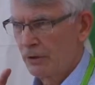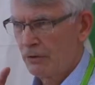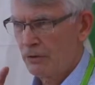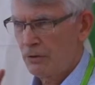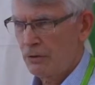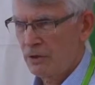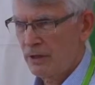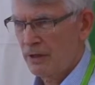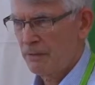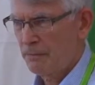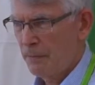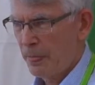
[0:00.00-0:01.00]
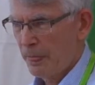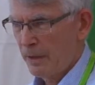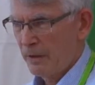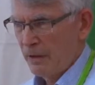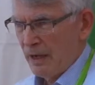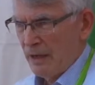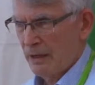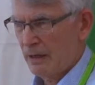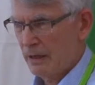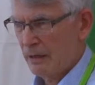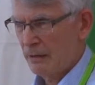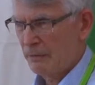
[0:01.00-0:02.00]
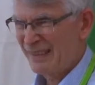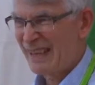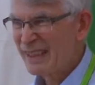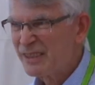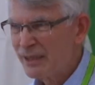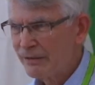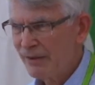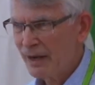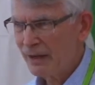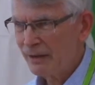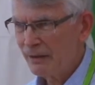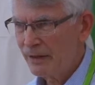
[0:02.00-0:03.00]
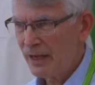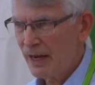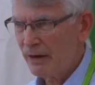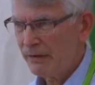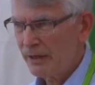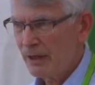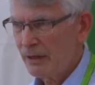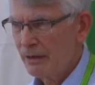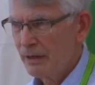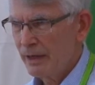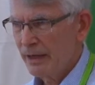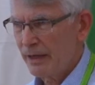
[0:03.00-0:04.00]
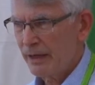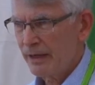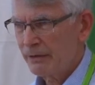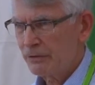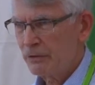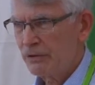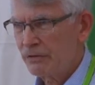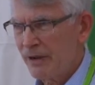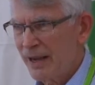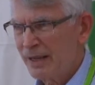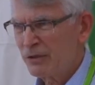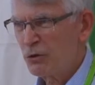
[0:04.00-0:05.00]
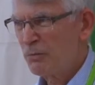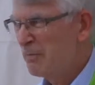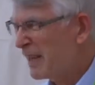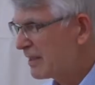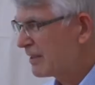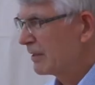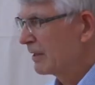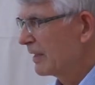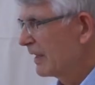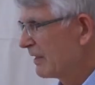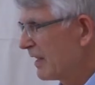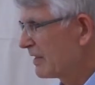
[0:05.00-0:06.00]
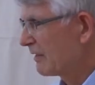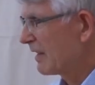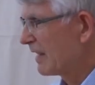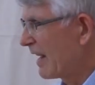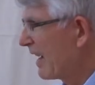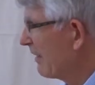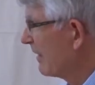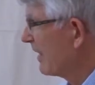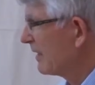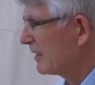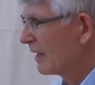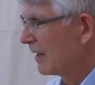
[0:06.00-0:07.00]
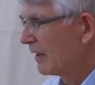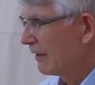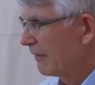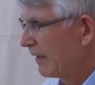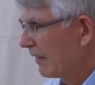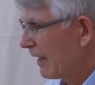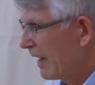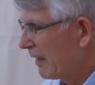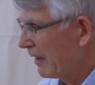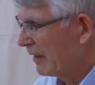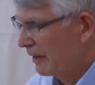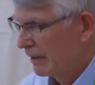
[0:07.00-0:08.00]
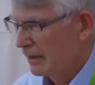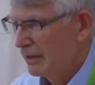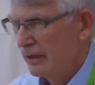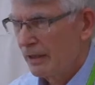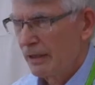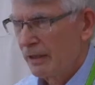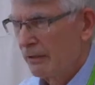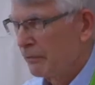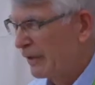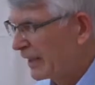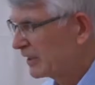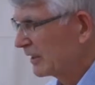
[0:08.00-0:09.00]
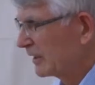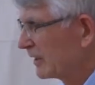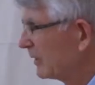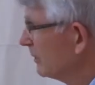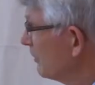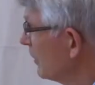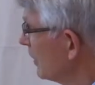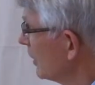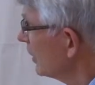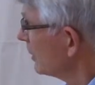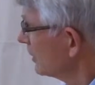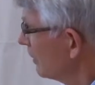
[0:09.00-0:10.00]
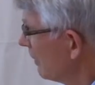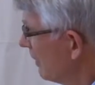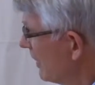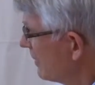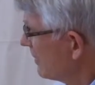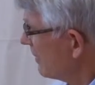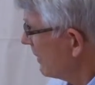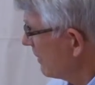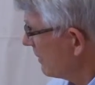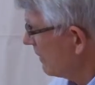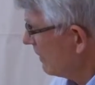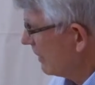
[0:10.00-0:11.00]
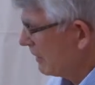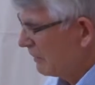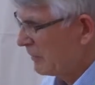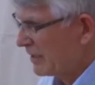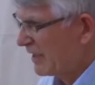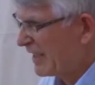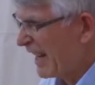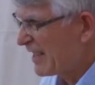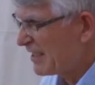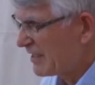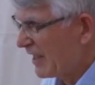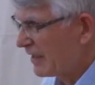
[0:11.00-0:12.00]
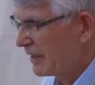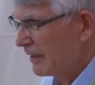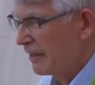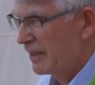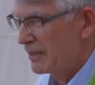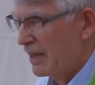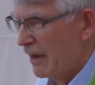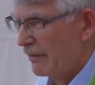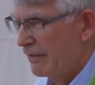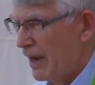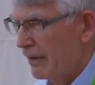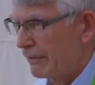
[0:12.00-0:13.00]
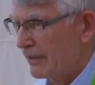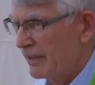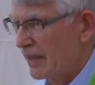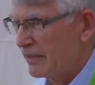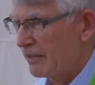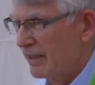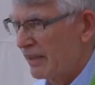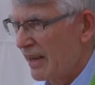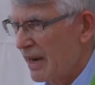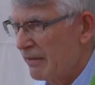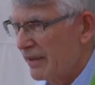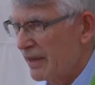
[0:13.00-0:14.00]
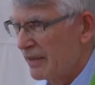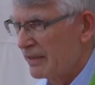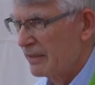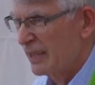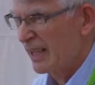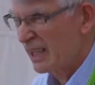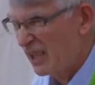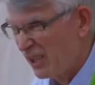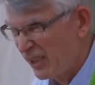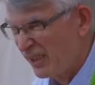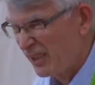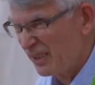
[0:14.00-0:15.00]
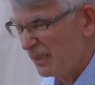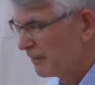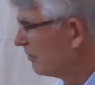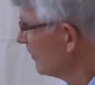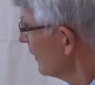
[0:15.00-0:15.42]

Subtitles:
to densify the area and to try to mix industrial areas with other functions. So this was a case study. These are 5 industrial areas in London.